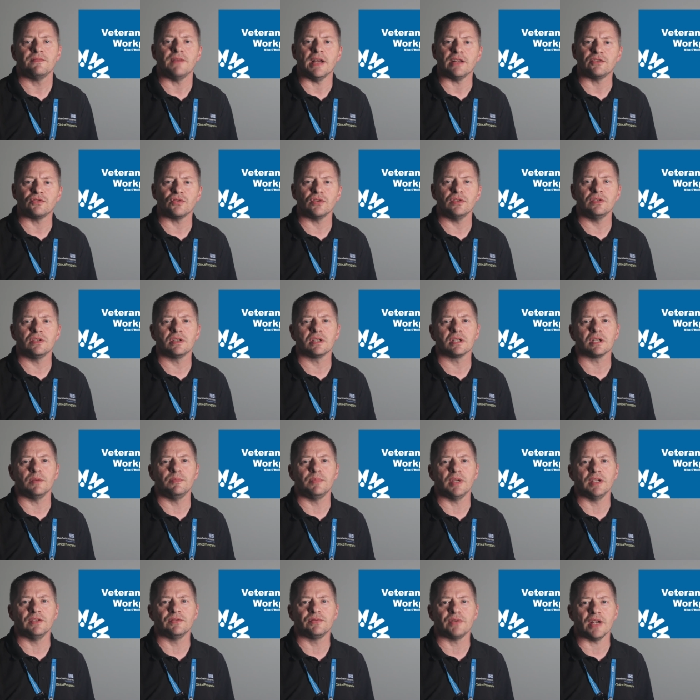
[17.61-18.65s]
Veterans
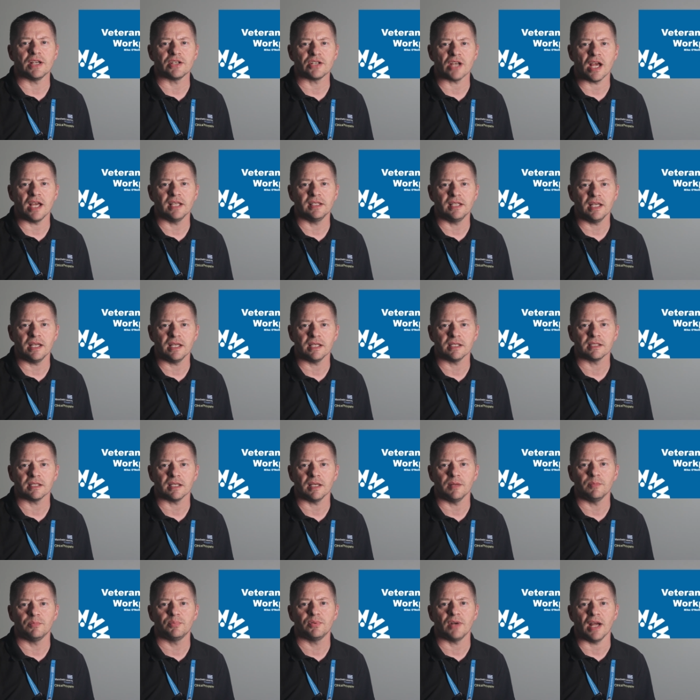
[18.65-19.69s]
can bring fresh
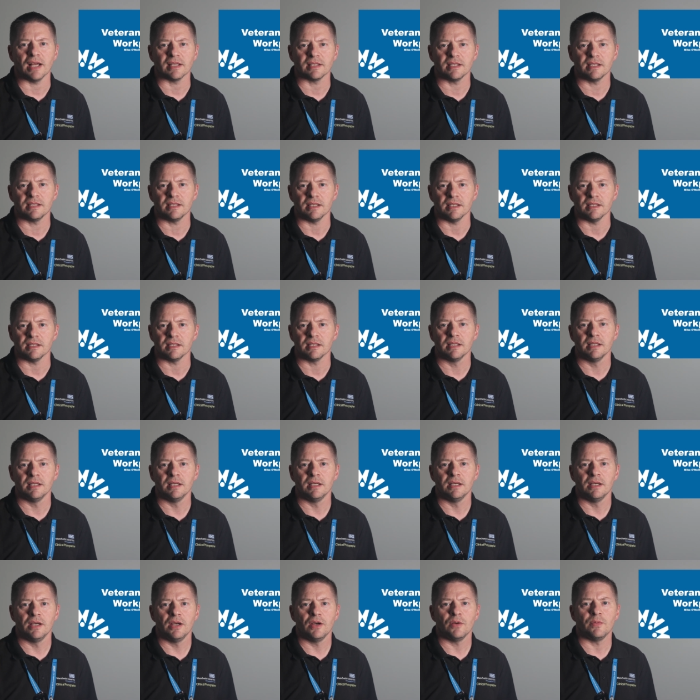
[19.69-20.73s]
ideas and practices
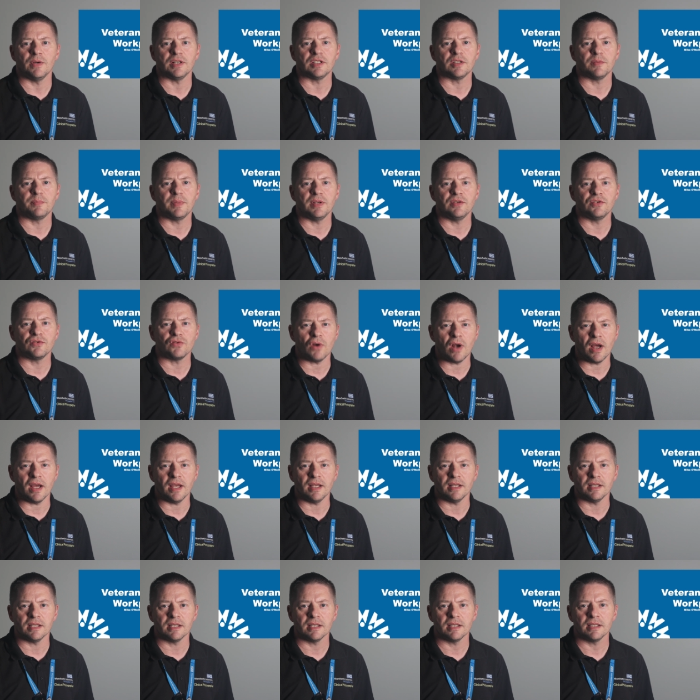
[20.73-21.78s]
which have been
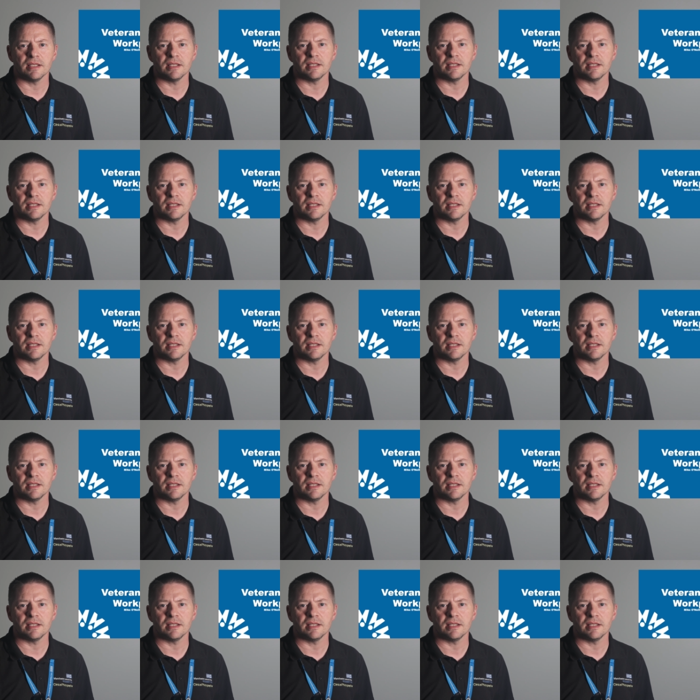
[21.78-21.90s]
tried,